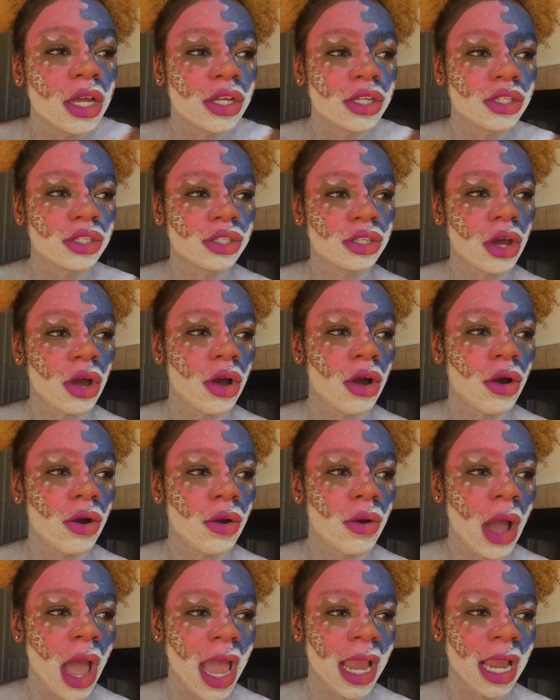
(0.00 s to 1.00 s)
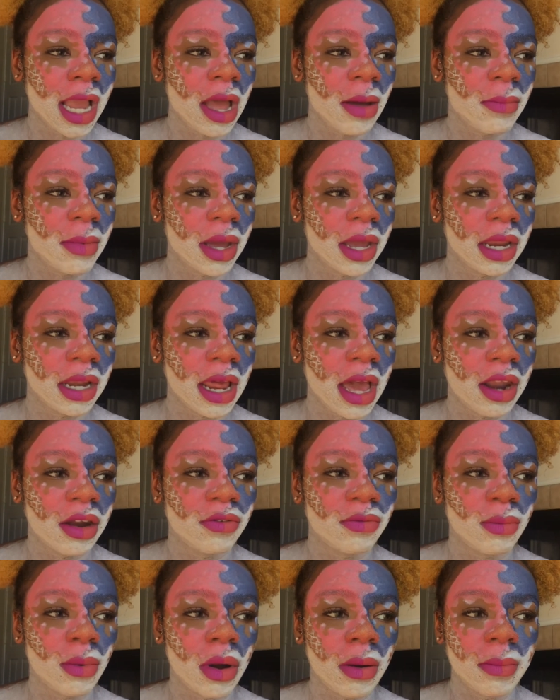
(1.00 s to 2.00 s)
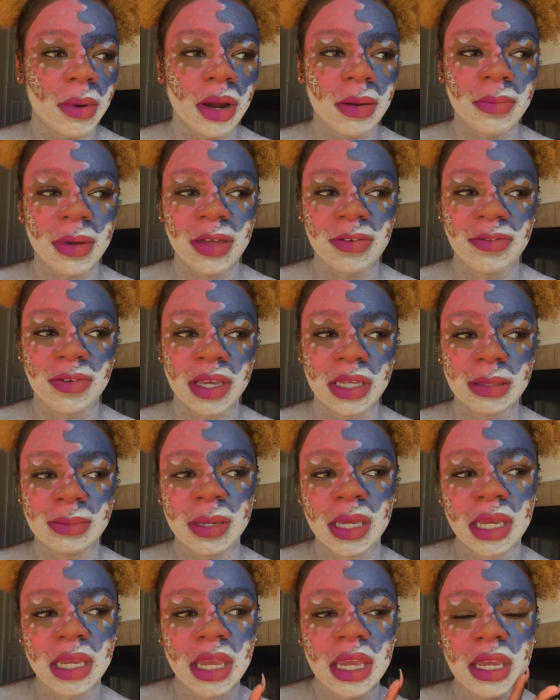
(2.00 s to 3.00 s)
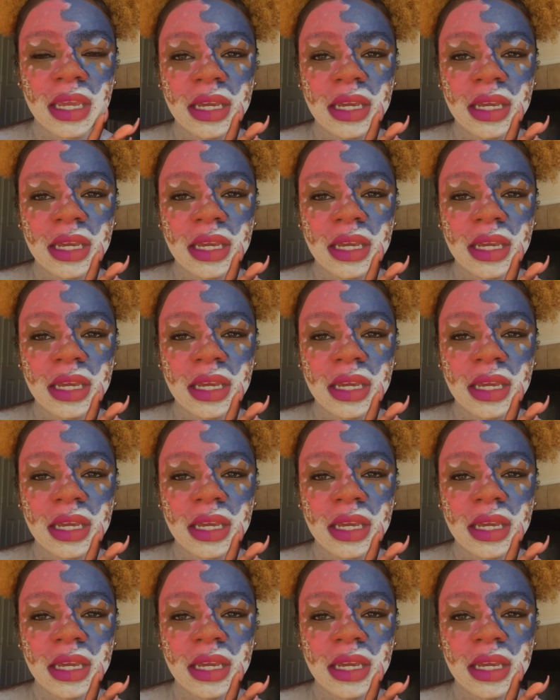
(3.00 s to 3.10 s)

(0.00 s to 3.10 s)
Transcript: So I got mine out of Walmart, my face paint,